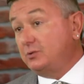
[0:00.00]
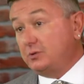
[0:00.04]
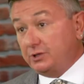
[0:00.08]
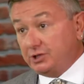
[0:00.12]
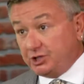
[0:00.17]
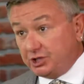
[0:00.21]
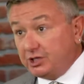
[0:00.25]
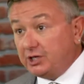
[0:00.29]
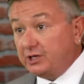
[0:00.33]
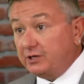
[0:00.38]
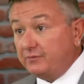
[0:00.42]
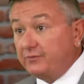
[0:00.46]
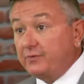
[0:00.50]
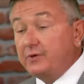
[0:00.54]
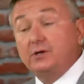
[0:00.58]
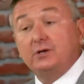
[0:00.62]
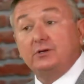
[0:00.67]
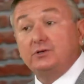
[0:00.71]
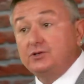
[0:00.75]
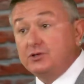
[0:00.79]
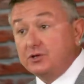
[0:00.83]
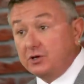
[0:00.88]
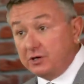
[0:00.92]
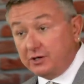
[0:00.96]
achieve
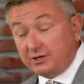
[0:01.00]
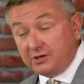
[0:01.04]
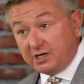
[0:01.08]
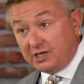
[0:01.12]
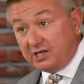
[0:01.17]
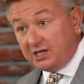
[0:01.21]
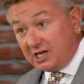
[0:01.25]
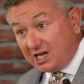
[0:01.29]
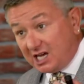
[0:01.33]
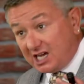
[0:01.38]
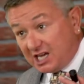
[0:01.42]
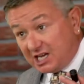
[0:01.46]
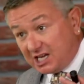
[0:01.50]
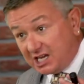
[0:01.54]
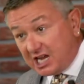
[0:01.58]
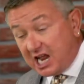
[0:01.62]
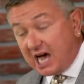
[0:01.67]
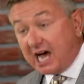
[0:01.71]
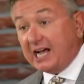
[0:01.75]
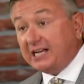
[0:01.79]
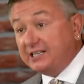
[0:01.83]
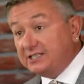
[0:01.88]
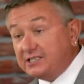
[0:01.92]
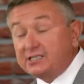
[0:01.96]
during the
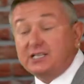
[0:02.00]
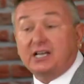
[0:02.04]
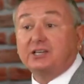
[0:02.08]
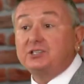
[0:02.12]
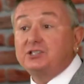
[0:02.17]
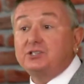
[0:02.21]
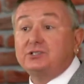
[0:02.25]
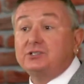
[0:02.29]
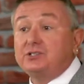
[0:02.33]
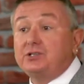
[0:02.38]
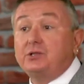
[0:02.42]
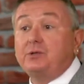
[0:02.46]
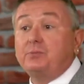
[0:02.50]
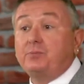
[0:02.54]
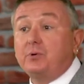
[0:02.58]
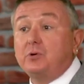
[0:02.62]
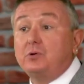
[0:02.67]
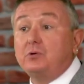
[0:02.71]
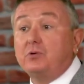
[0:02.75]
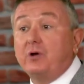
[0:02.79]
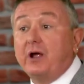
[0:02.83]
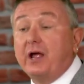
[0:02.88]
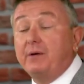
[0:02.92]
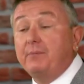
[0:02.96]
9 sessions of the
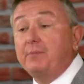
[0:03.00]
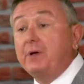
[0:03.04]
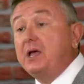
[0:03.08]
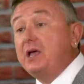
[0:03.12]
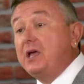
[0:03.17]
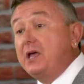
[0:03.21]
program